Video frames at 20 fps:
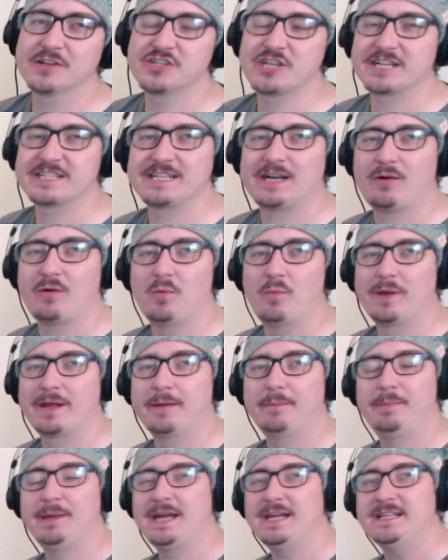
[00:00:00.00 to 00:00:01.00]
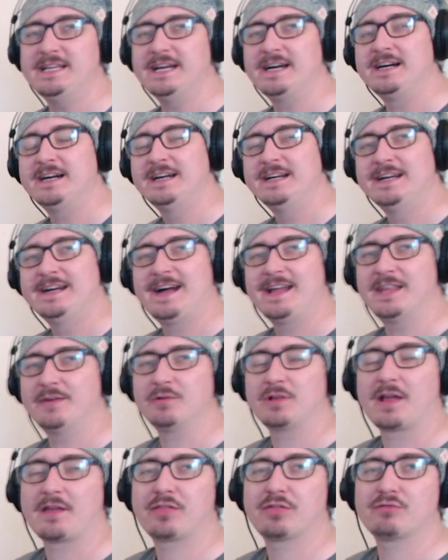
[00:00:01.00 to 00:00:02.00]
I checked out on Wikipedia and there
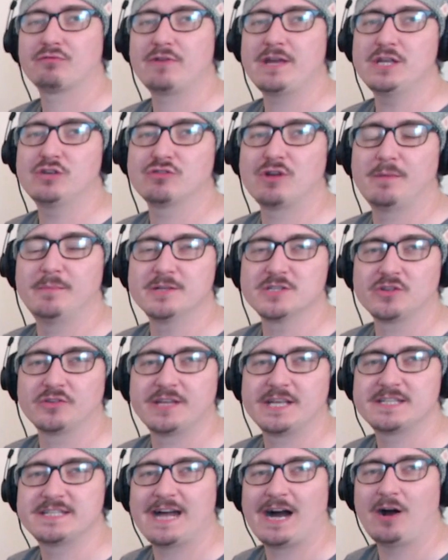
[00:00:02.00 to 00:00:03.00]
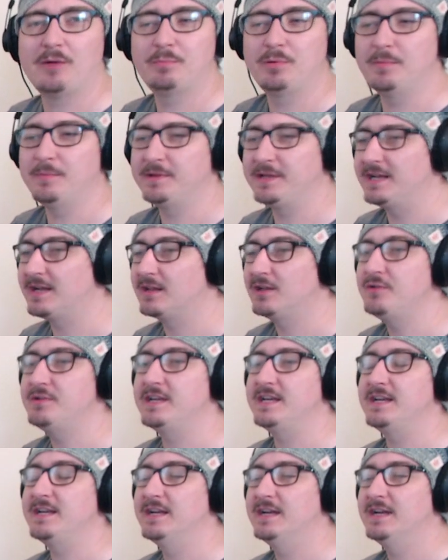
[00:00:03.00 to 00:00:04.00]
were like three drummers on this album,
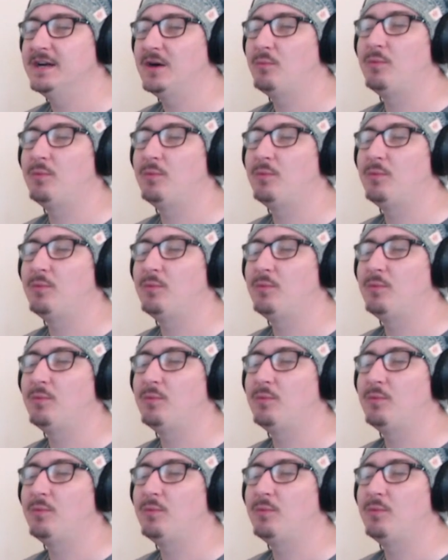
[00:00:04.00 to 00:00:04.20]
including,